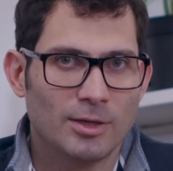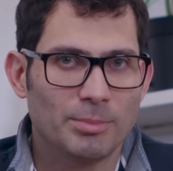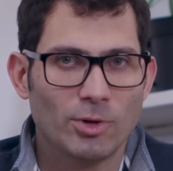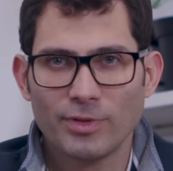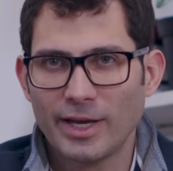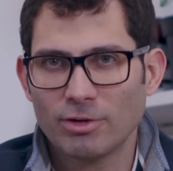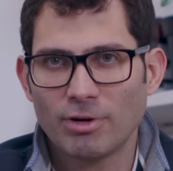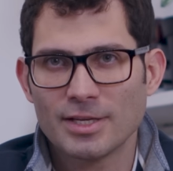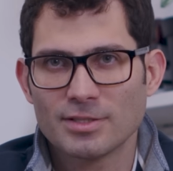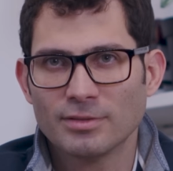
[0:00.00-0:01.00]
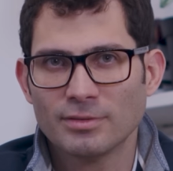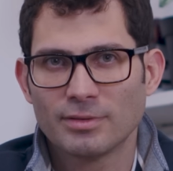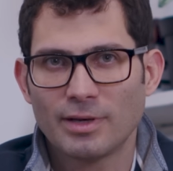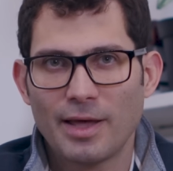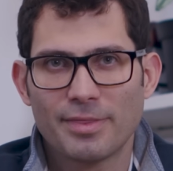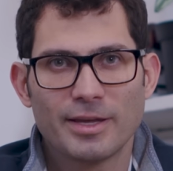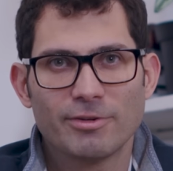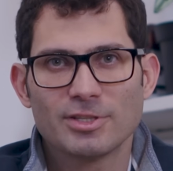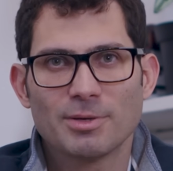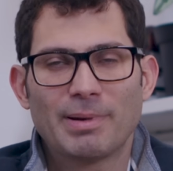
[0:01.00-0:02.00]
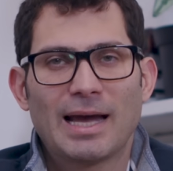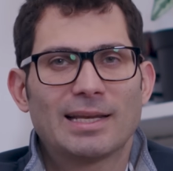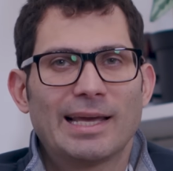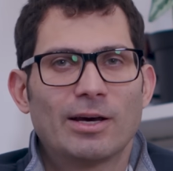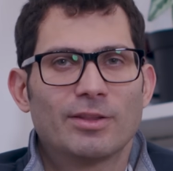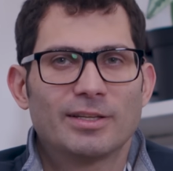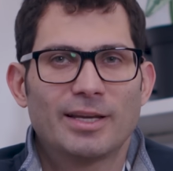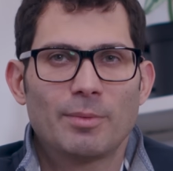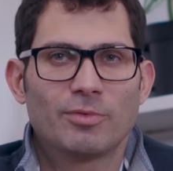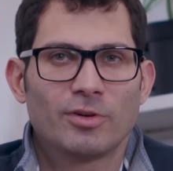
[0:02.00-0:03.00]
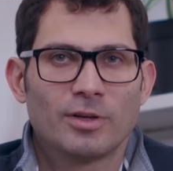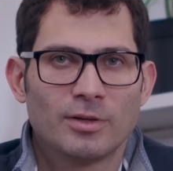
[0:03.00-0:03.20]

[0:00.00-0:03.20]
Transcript: Beyond that horizon, our theories are badly out of their depth.